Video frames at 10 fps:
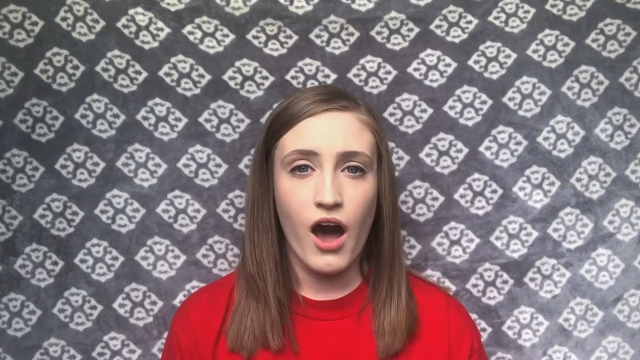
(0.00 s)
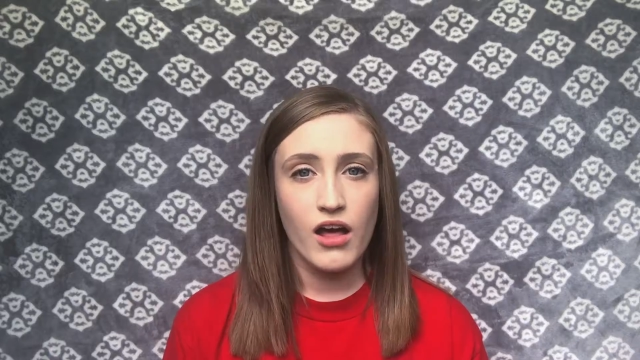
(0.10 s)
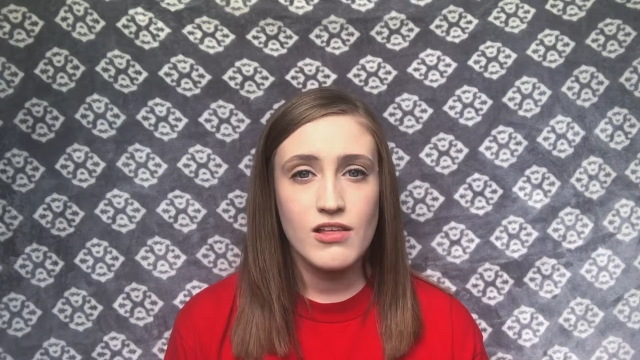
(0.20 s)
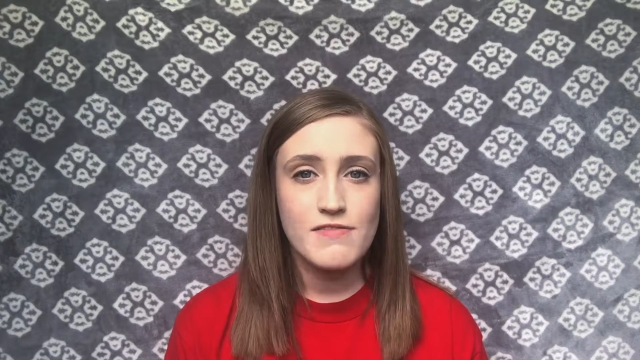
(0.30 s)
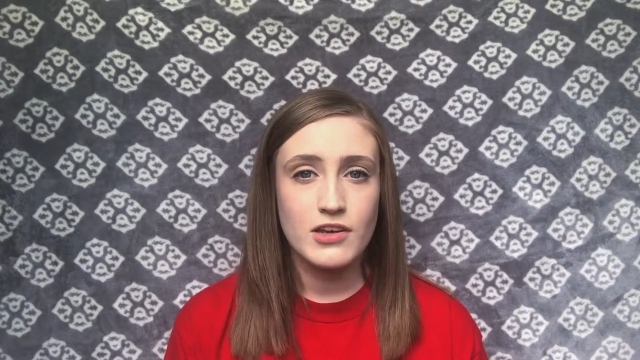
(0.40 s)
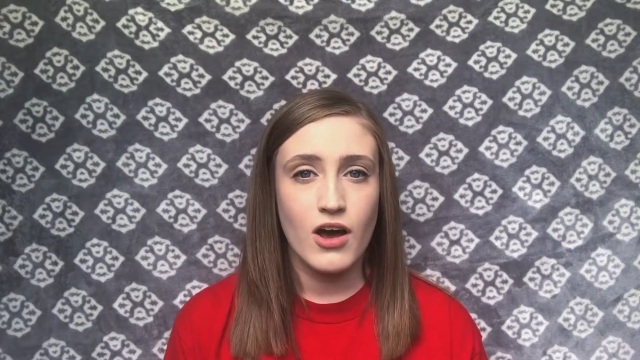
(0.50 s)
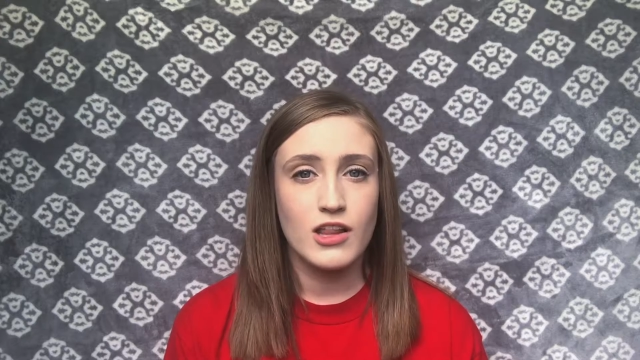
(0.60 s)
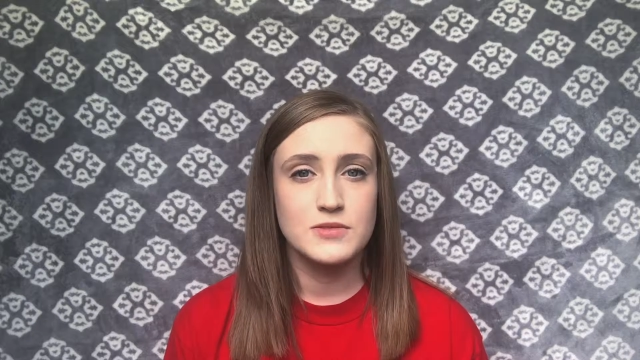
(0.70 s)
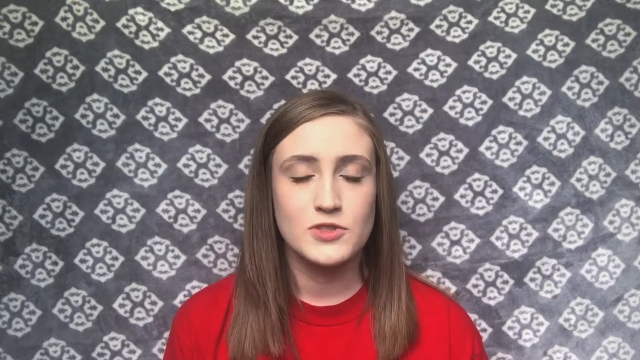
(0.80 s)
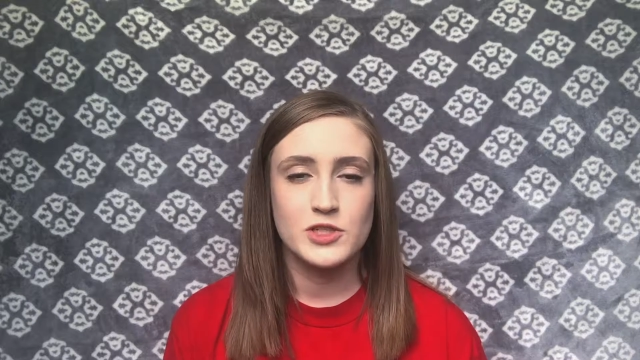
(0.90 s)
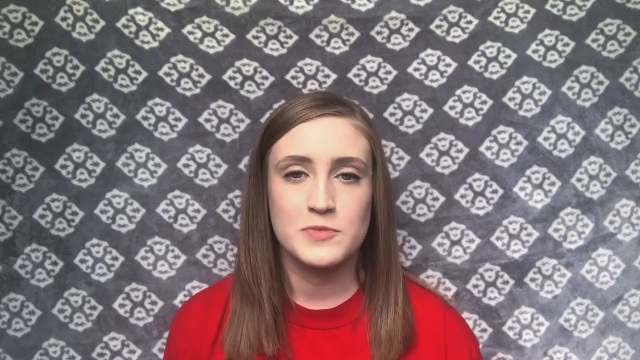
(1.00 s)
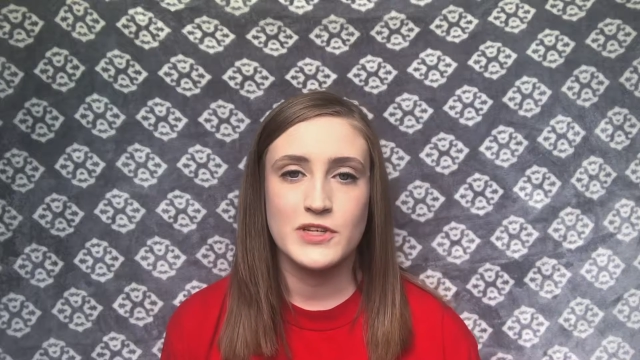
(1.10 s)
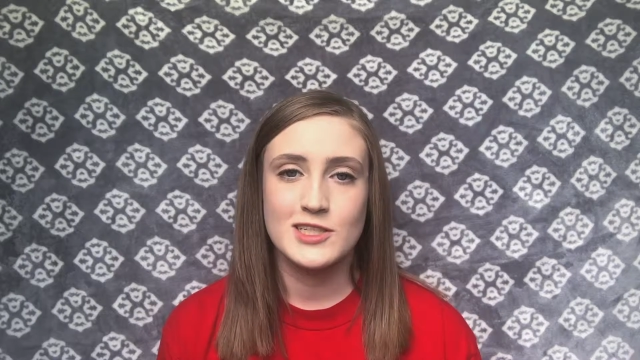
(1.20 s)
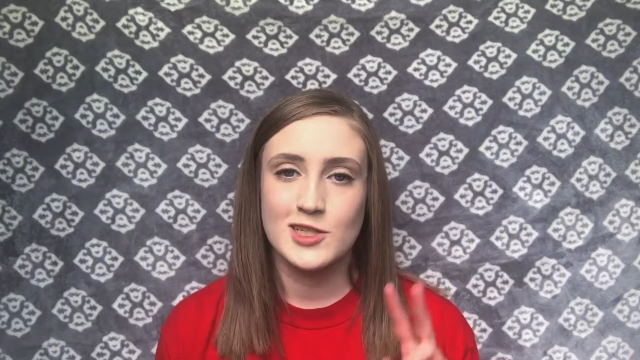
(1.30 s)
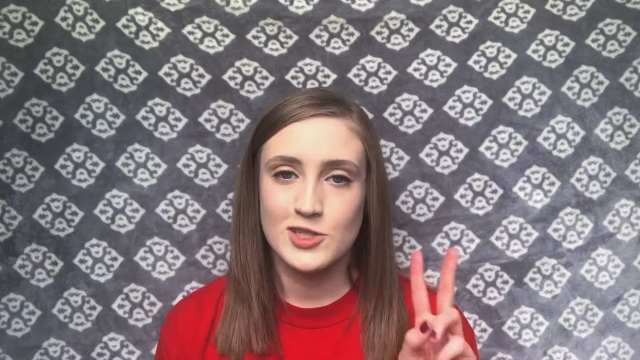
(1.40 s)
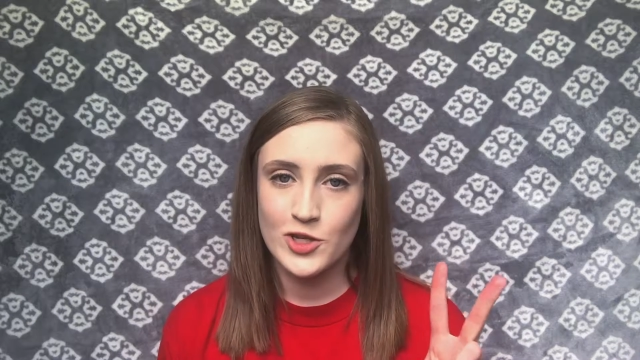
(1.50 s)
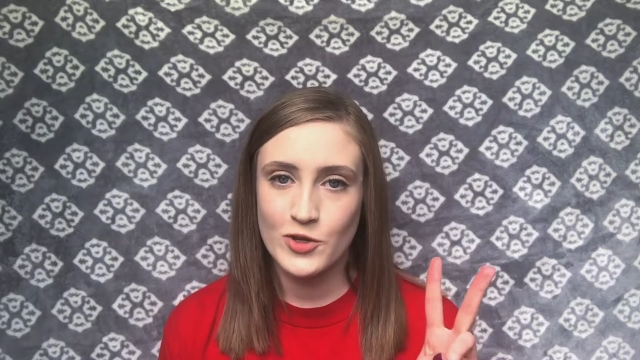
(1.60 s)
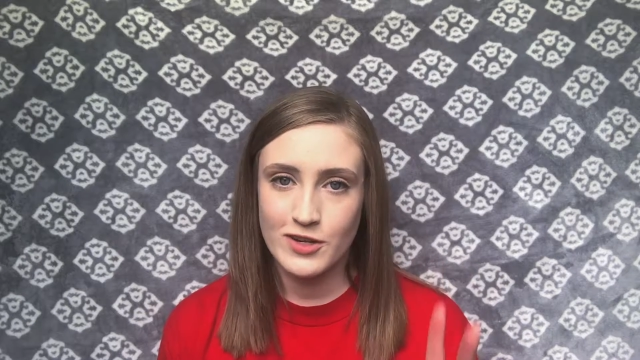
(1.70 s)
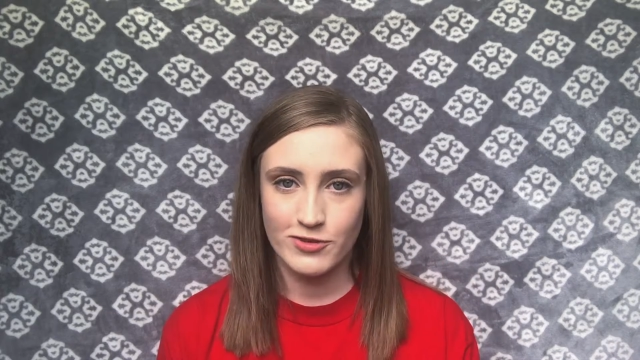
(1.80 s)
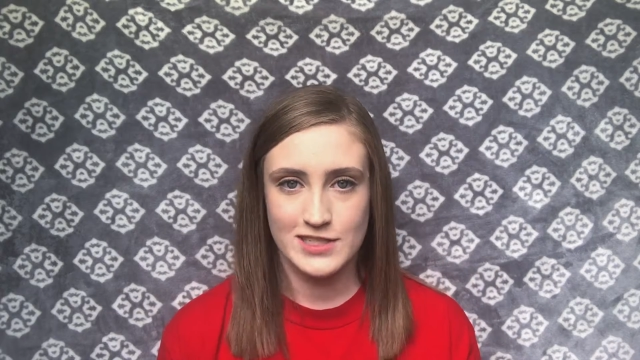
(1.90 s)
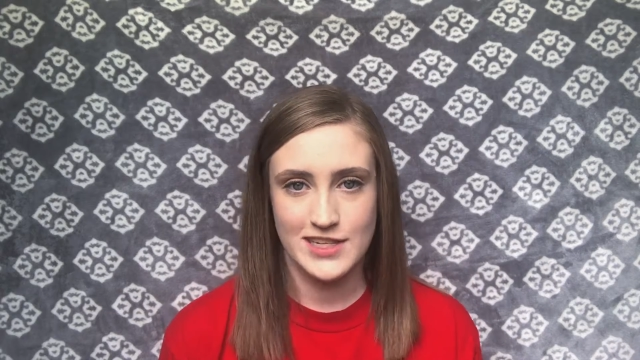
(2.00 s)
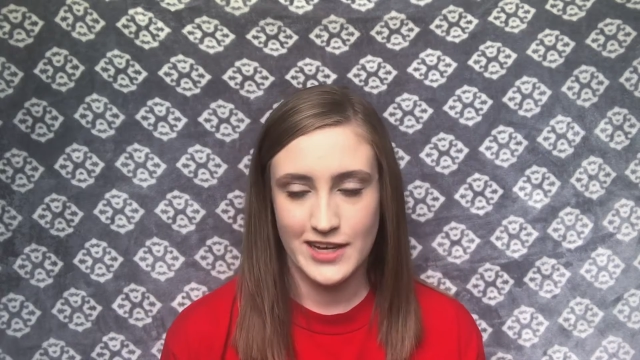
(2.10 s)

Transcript: All of the columns are split into two different